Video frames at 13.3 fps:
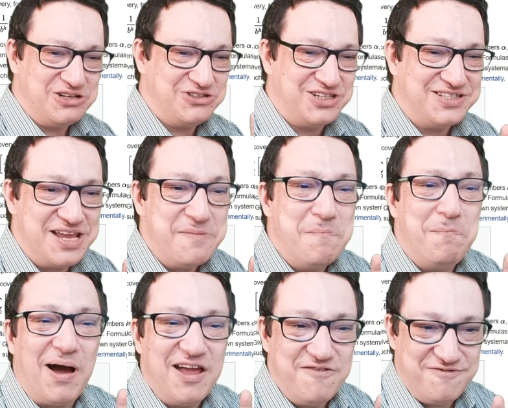just saying
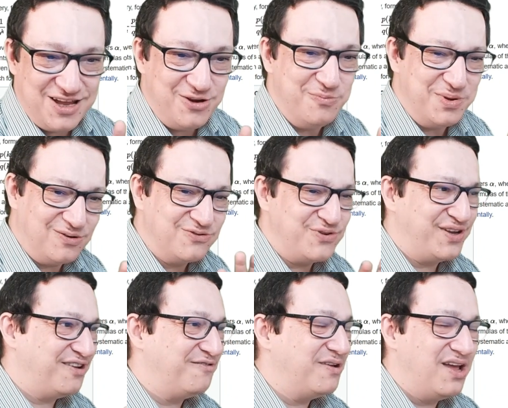pi value because we
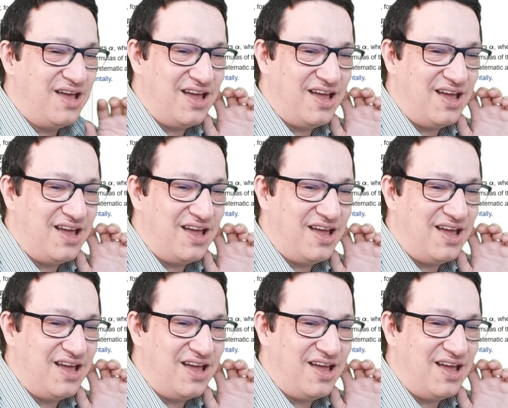have,